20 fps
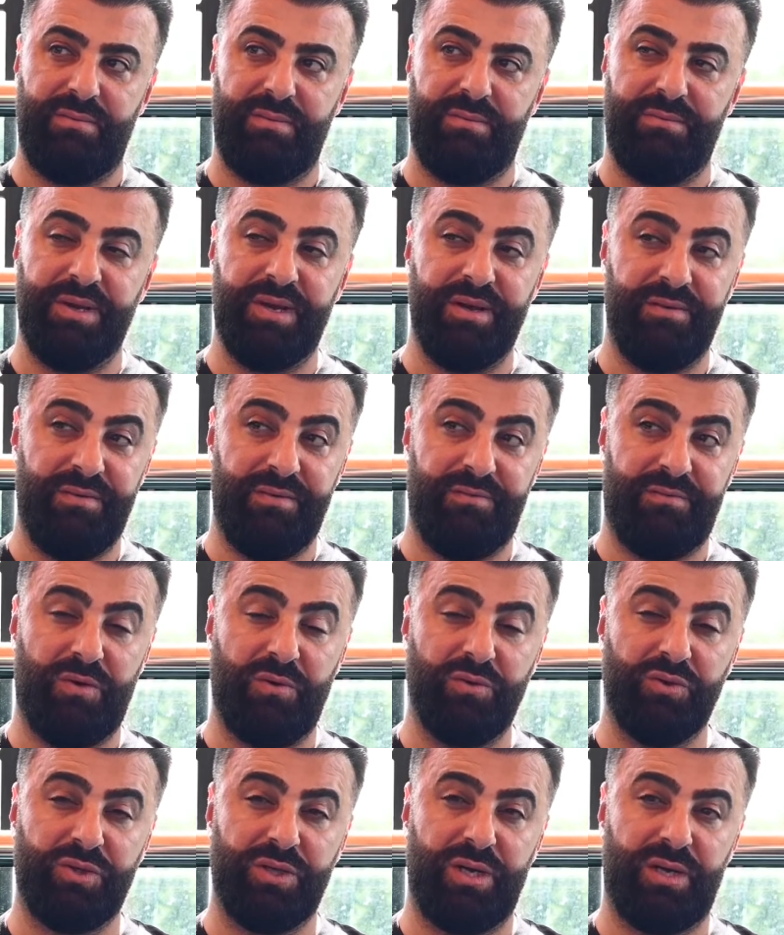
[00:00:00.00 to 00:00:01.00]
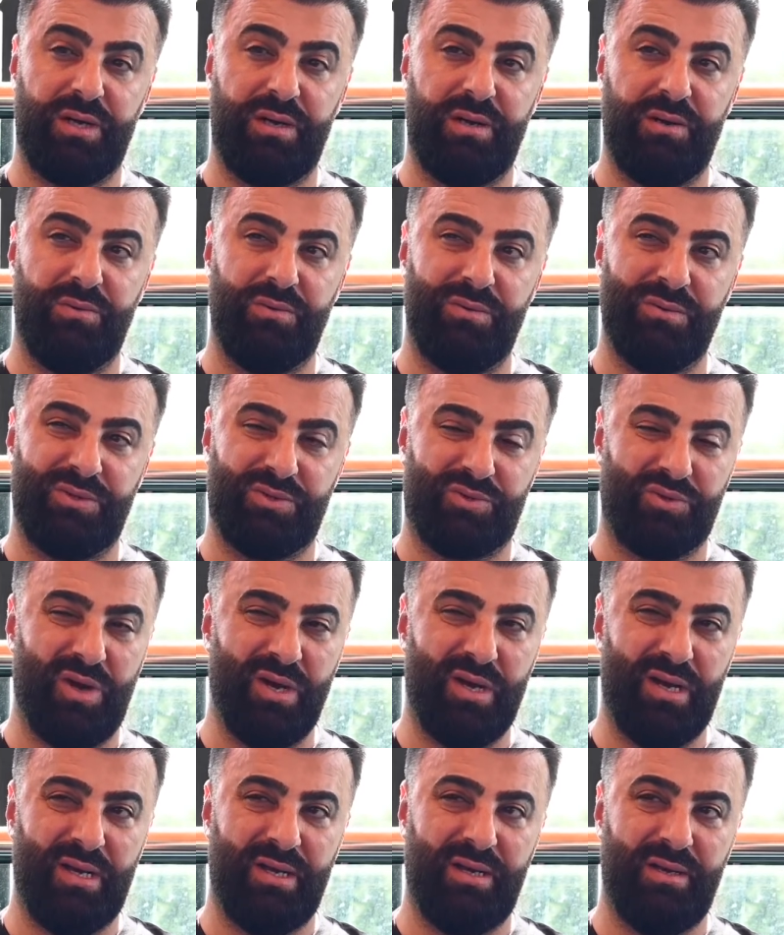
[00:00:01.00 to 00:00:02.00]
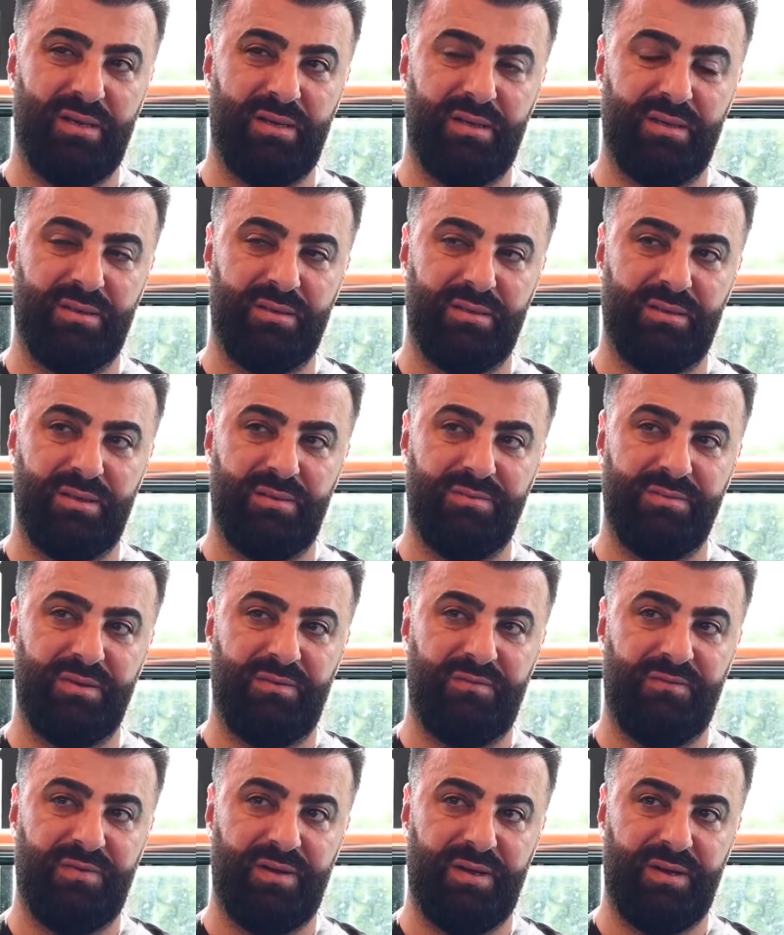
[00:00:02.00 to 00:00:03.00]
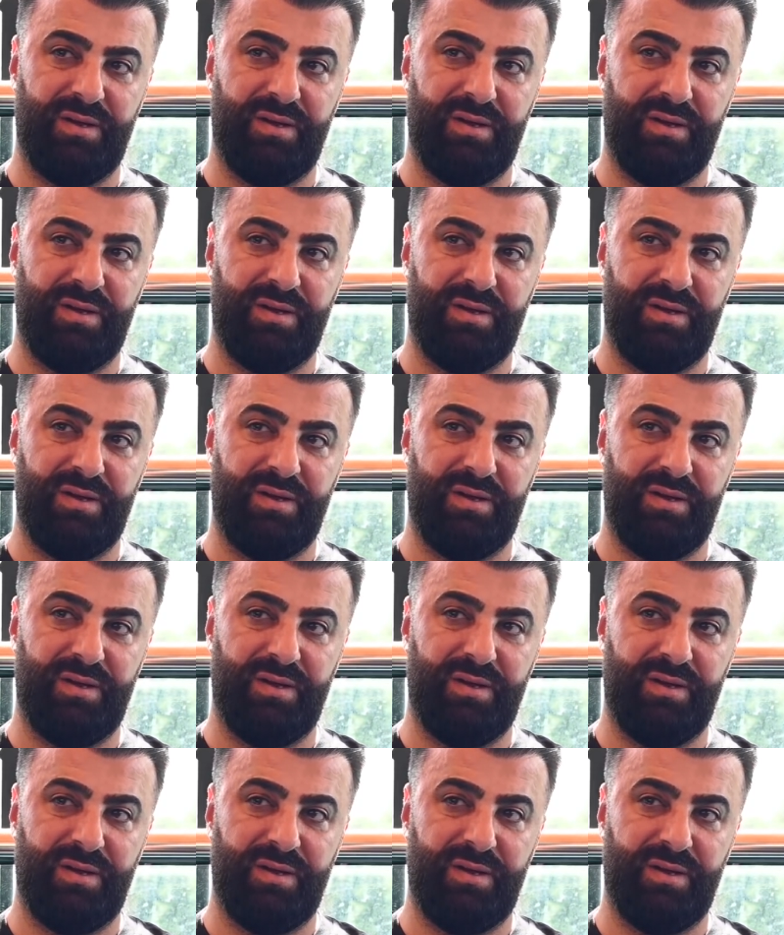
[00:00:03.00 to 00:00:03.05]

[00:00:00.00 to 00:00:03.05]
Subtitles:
beginning of Rawsha, was struggling in terms of